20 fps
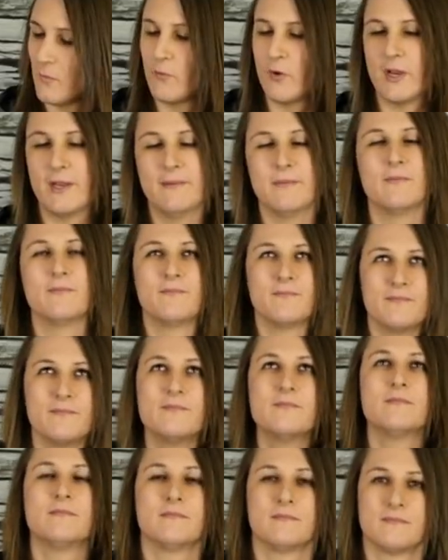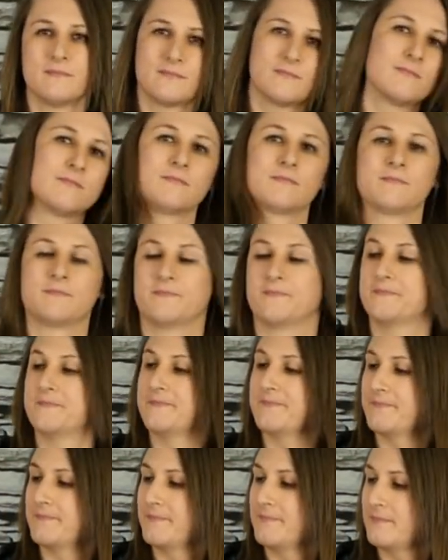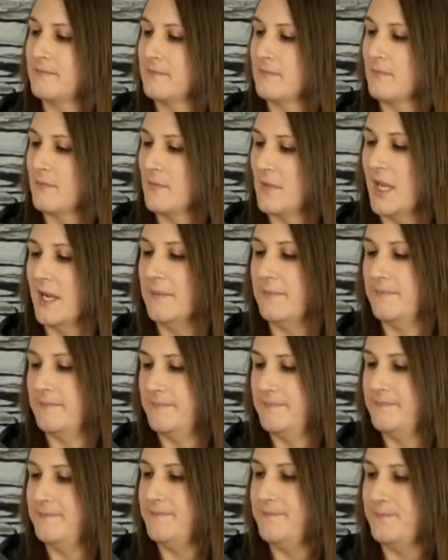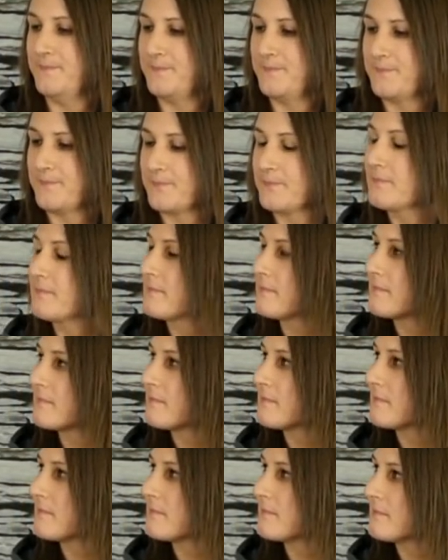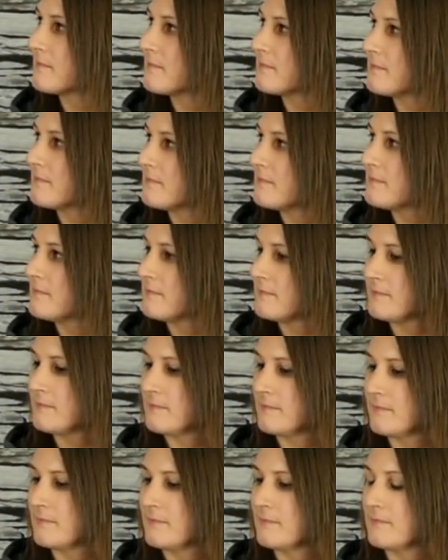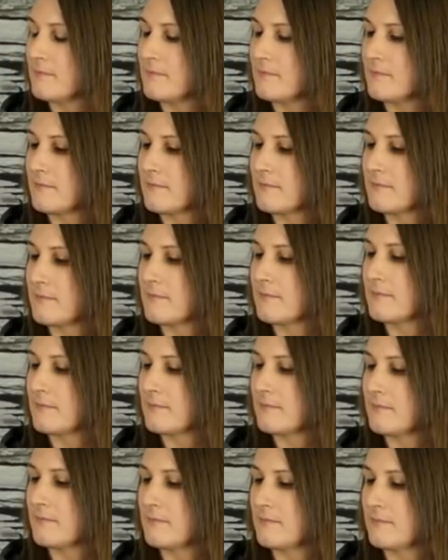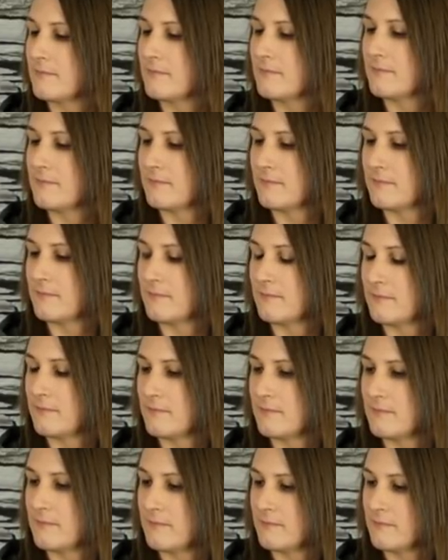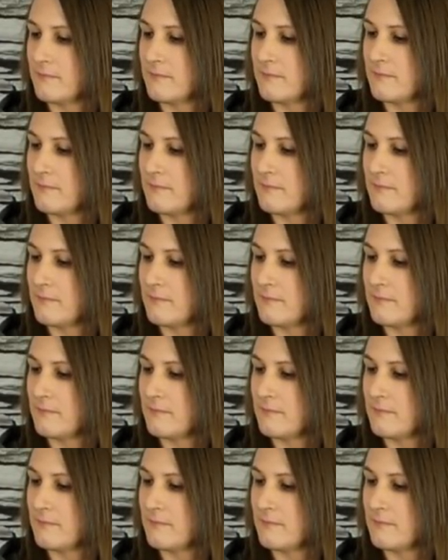[no speech]